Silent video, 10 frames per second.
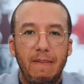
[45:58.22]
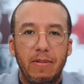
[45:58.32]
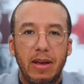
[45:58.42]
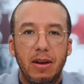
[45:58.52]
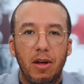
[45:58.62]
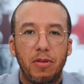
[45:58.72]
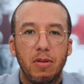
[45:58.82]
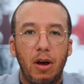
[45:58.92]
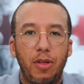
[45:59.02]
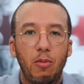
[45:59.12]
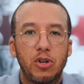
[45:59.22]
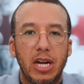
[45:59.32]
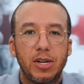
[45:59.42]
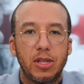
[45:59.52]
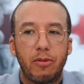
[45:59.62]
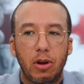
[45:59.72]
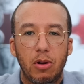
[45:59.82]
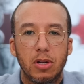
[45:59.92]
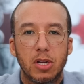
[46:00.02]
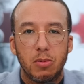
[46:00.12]
nothing will change in that
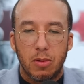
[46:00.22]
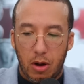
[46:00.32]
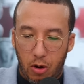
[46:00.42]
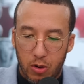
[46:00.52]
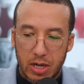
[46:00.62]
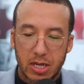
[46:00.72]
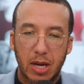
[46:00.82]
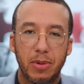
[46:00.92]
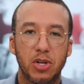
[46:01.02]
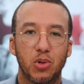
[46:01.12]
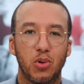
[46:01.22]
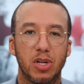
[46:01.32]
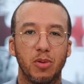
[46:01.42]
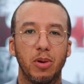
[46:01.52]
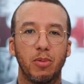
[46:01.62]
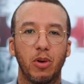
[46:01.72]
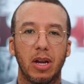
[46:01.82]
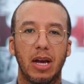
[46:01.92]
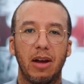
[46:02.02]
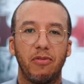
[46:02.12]
regard. So our audience can be assured that we're going
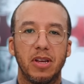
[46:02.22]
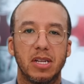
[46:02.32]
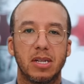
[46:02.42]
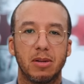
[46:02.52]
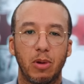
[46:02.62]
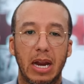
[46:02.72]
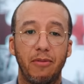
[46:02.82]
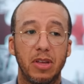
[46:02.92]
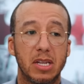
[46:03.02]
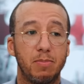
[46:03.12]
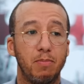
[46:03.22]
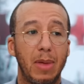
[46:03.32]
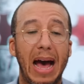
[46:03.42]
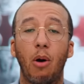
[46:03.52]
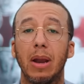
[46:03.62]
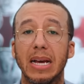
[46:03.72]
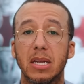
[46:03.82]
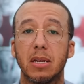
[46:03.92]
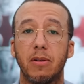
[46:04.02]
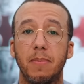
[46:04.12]
to have this. We're going to have this outlet.